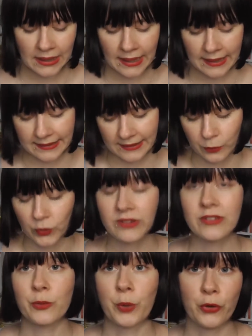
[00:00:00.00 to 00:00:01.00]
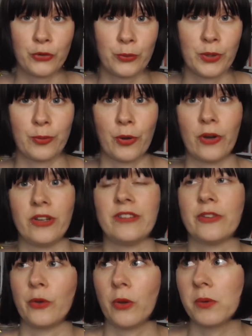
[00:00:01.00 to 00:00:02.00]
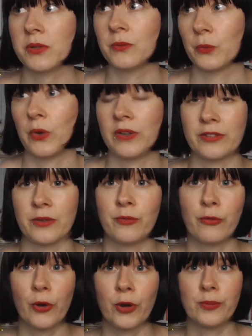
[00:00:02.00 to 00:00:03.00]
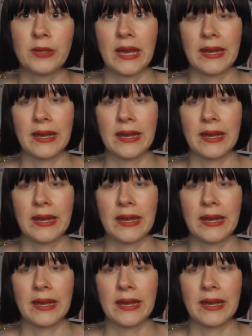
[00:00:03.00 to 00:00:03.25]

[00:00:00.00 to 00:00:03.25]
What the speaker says: And it wasn't supposed to be a party, so no one was informed.